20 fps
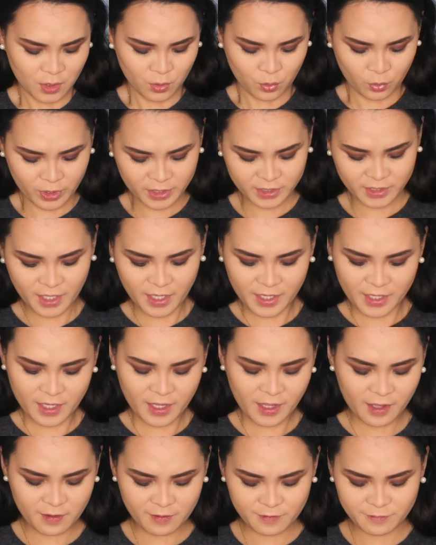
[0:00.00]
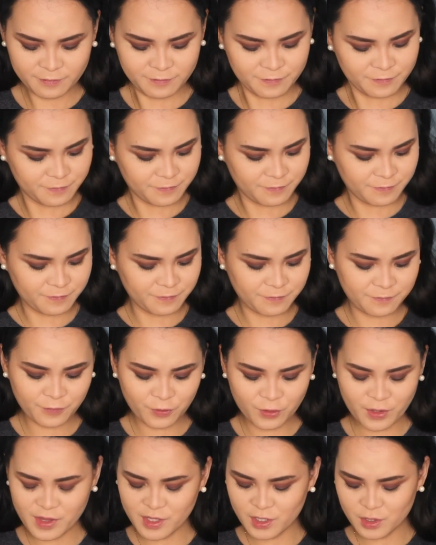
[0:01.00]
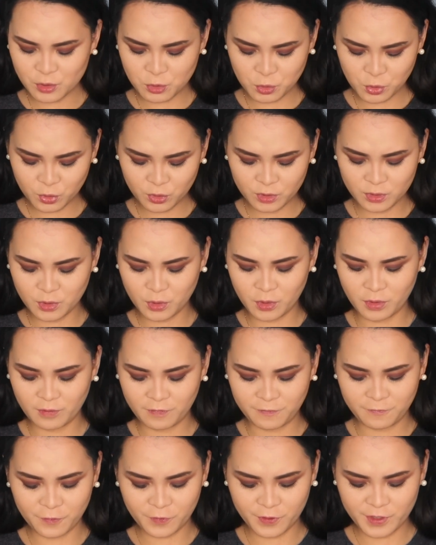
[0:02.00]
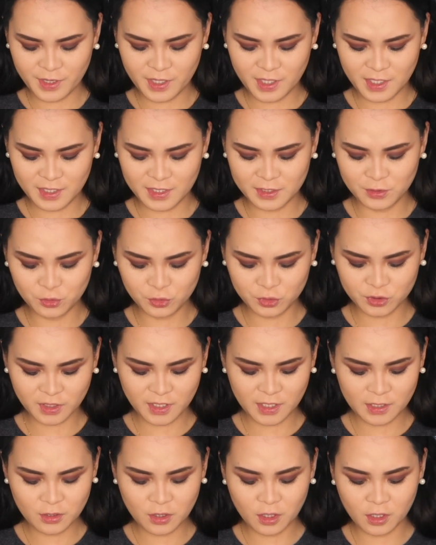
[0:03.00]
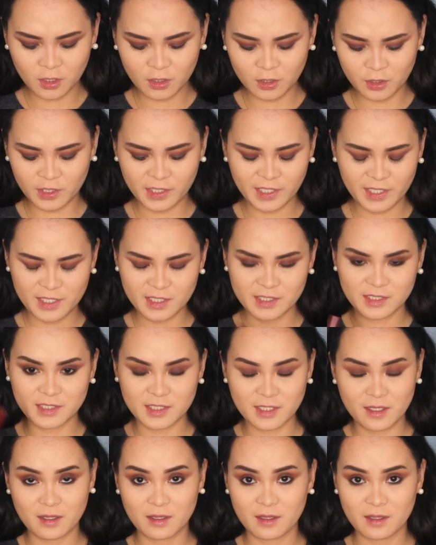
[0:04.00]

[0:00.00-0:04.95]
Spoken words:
what I have for the nude or for the neutral color is